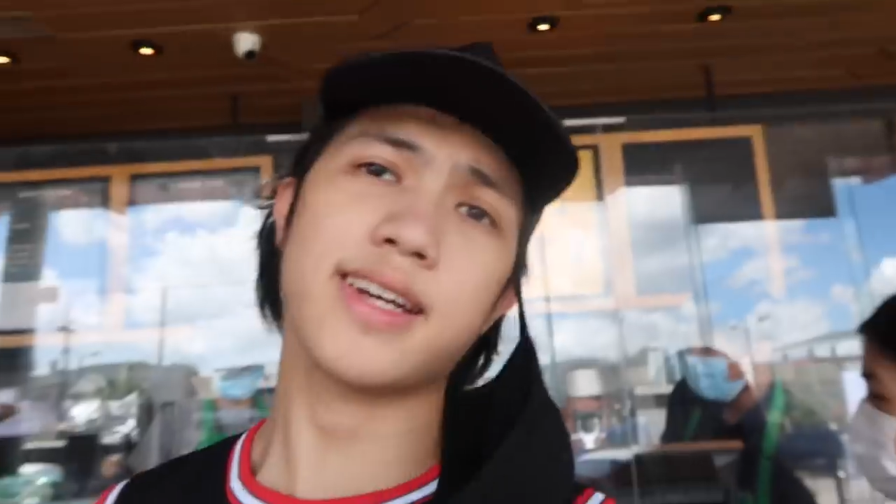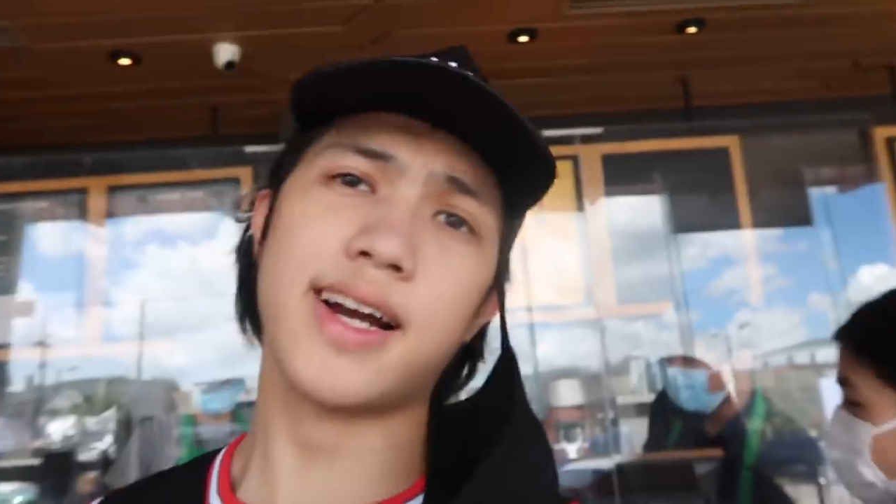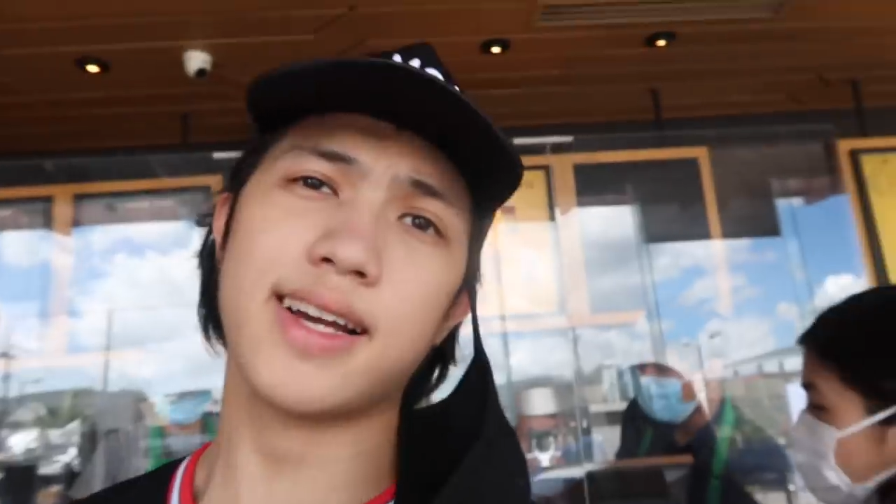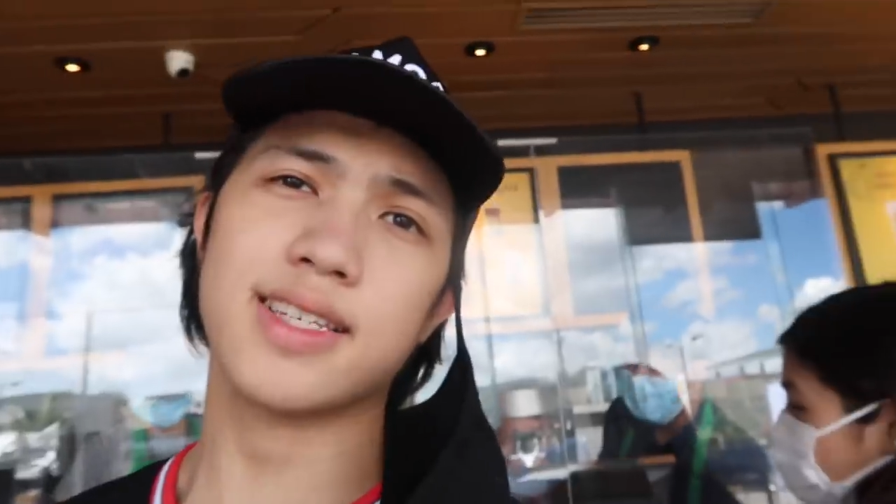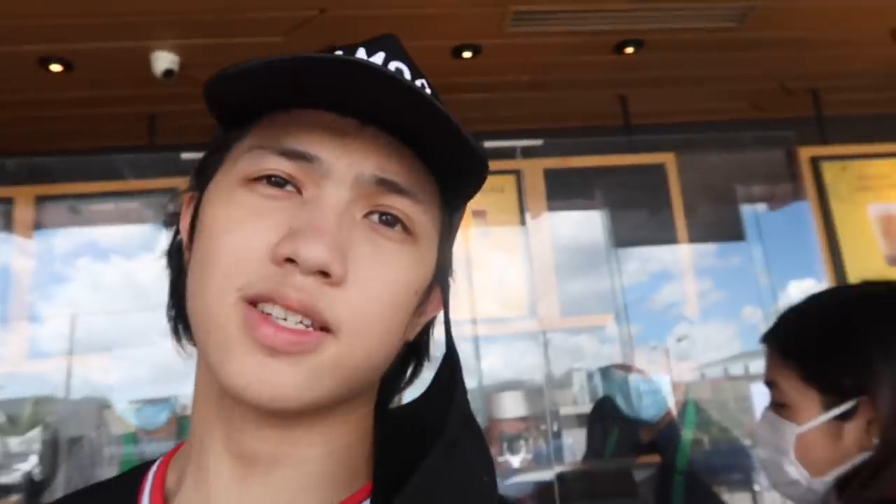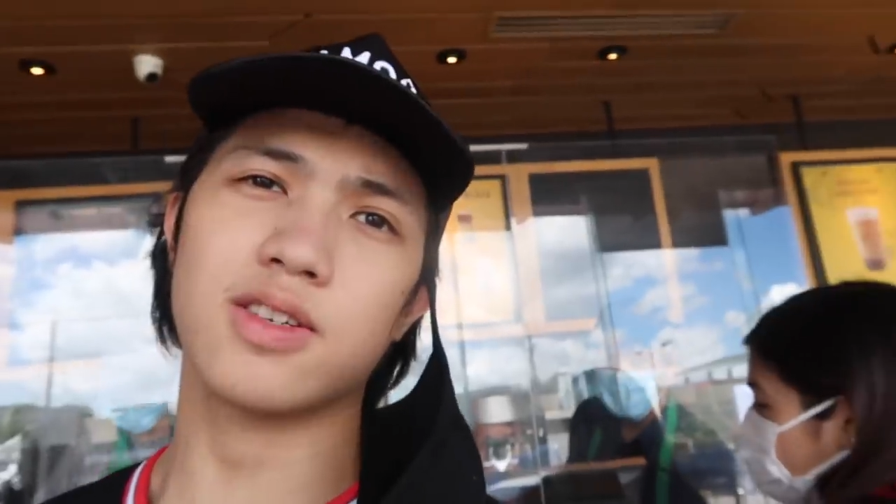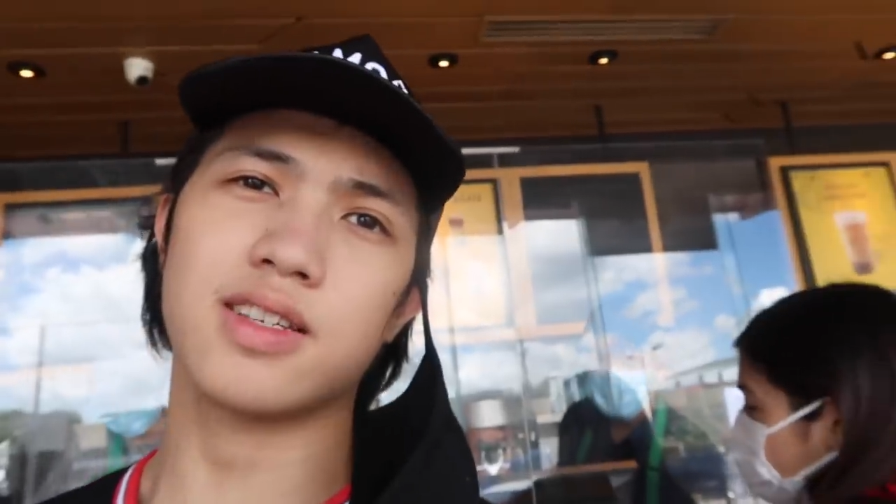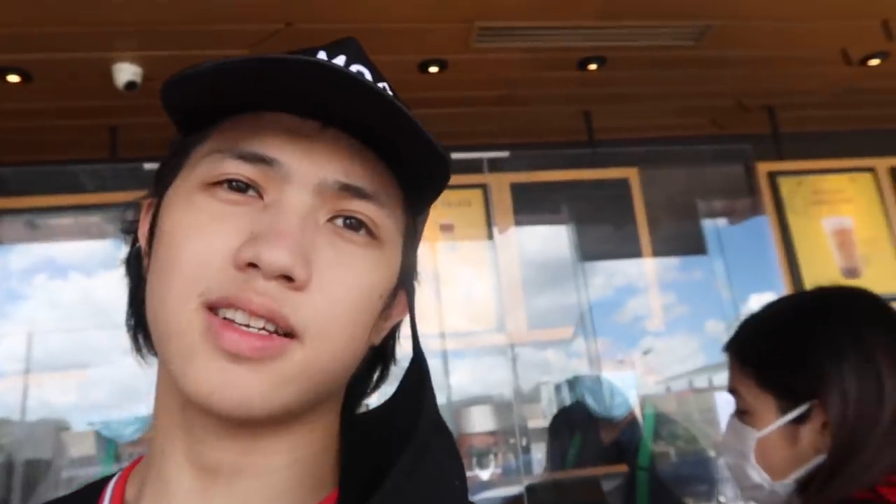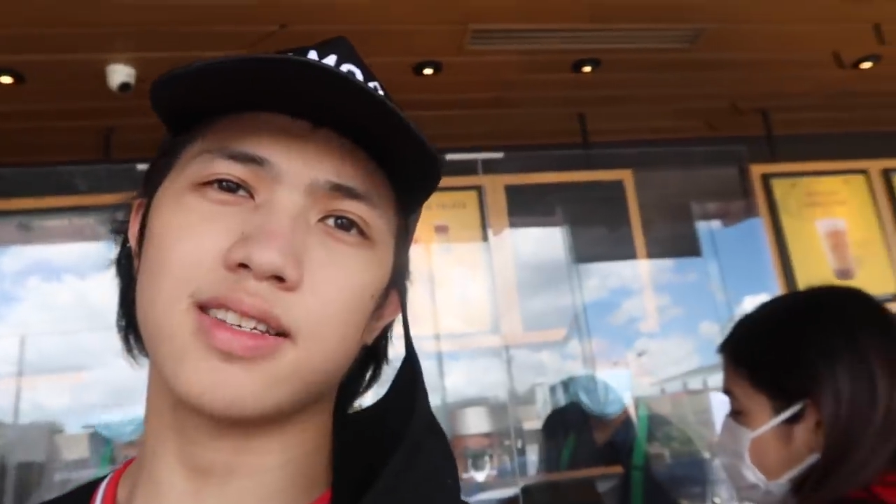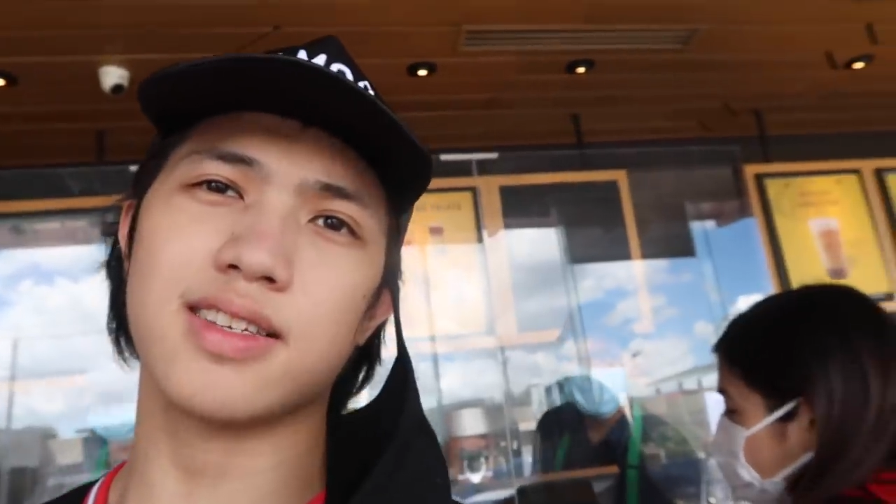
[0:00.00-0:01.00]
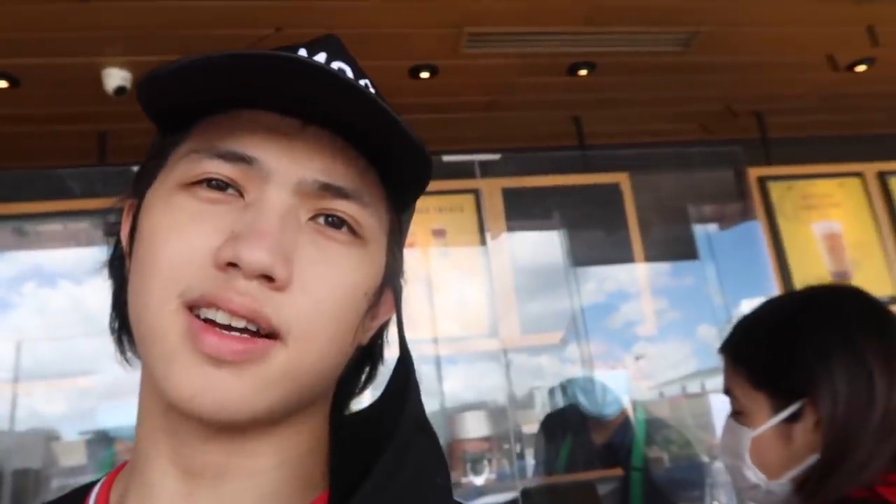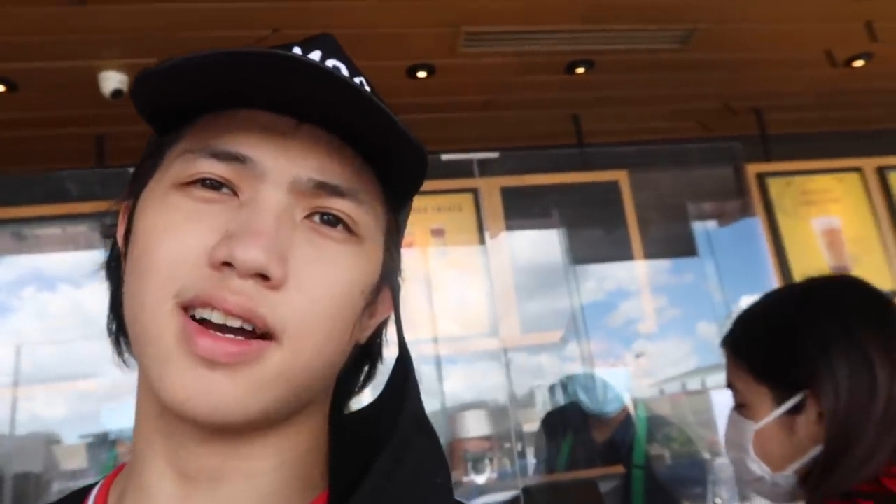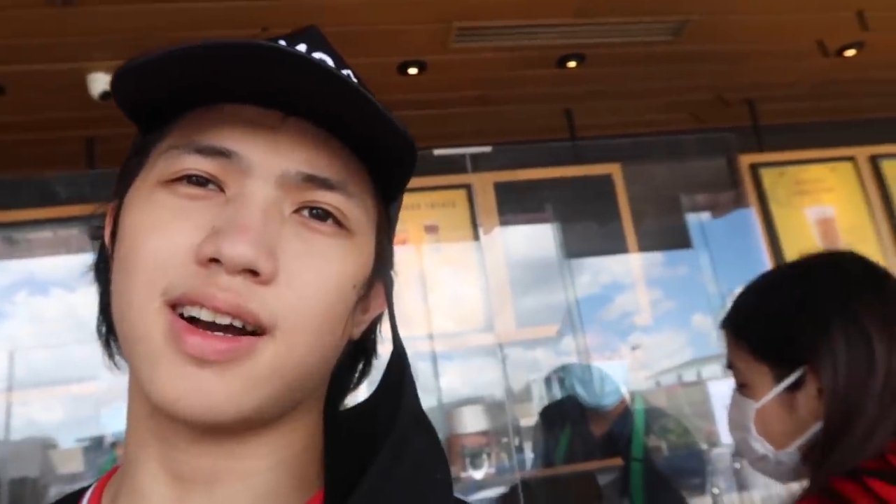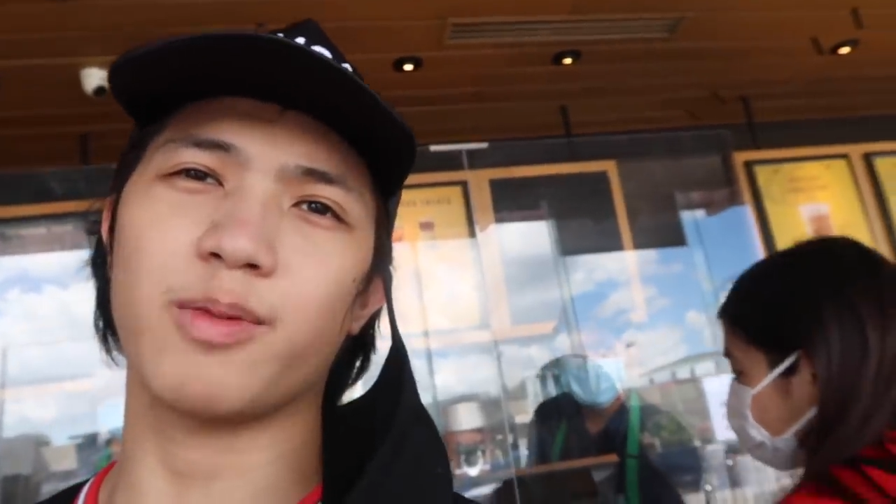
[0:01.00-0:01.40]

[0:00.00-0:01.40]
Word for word: guys, so since uh,